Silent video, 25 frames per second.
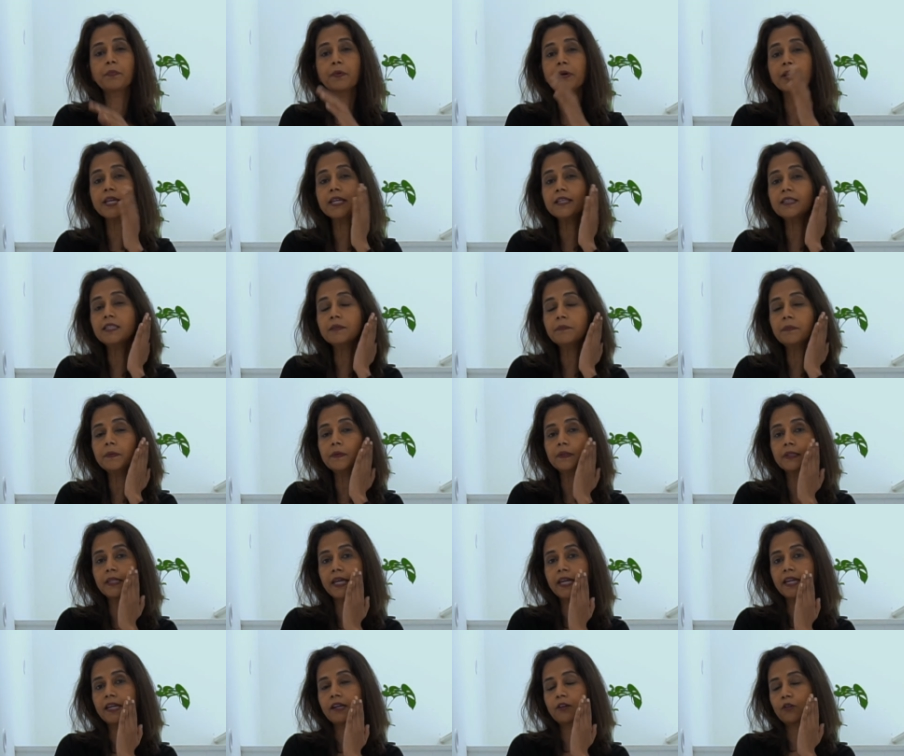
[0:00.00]
breathable
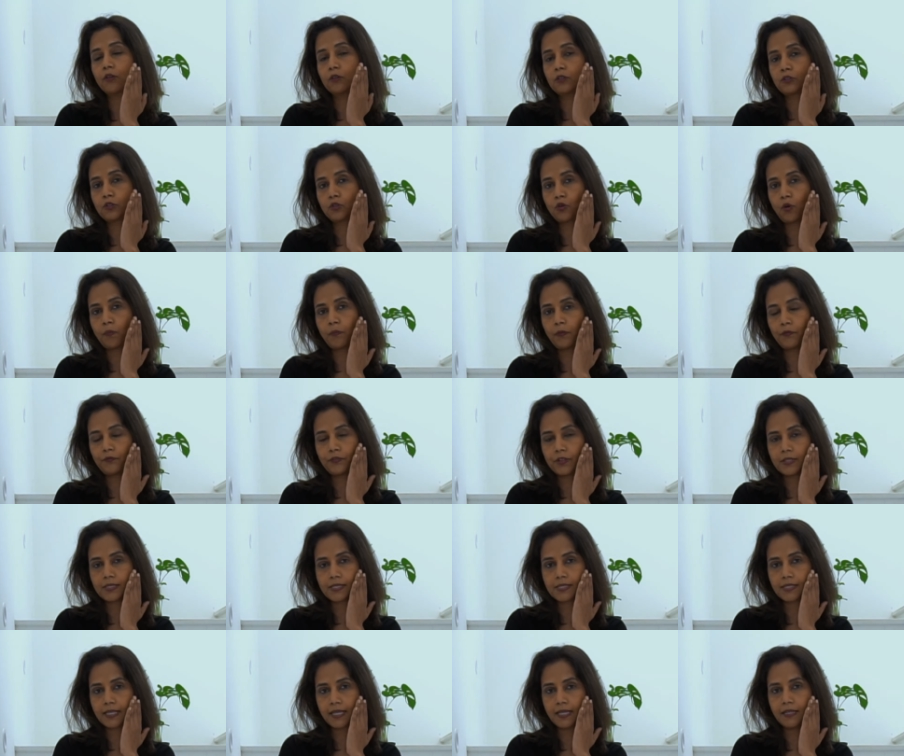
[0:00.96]
layer on top of your
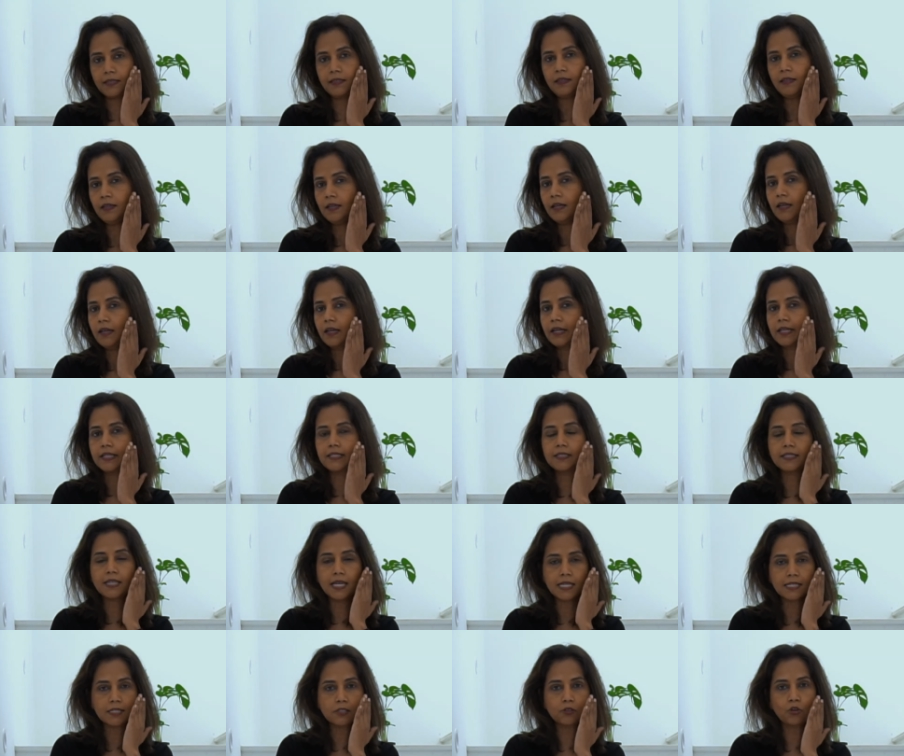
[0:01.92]
skin. It
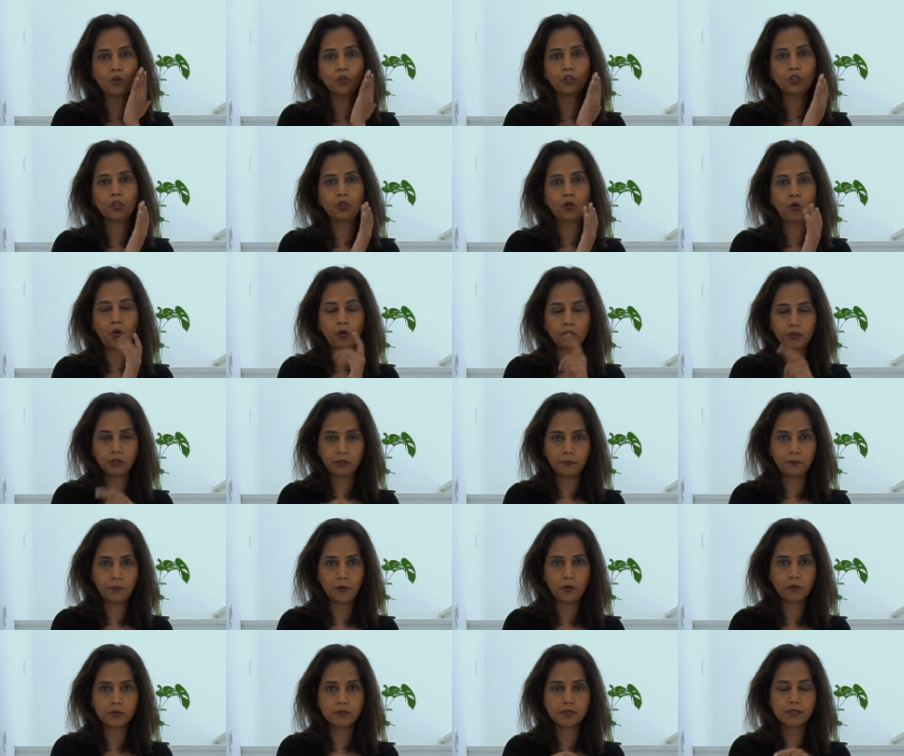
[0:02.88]
does not clog the
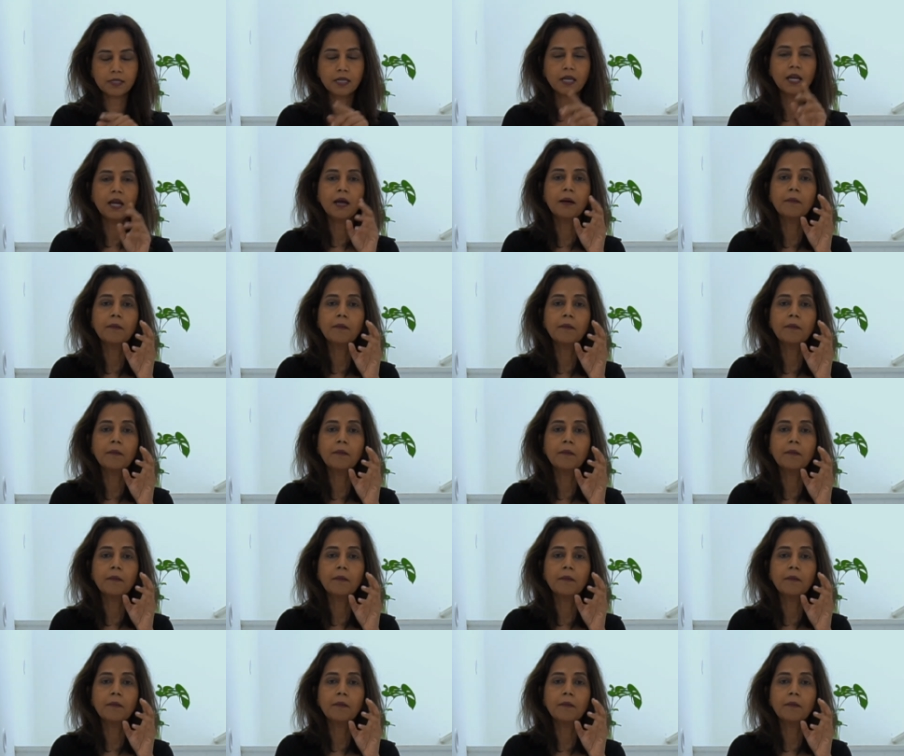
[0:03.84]
pores.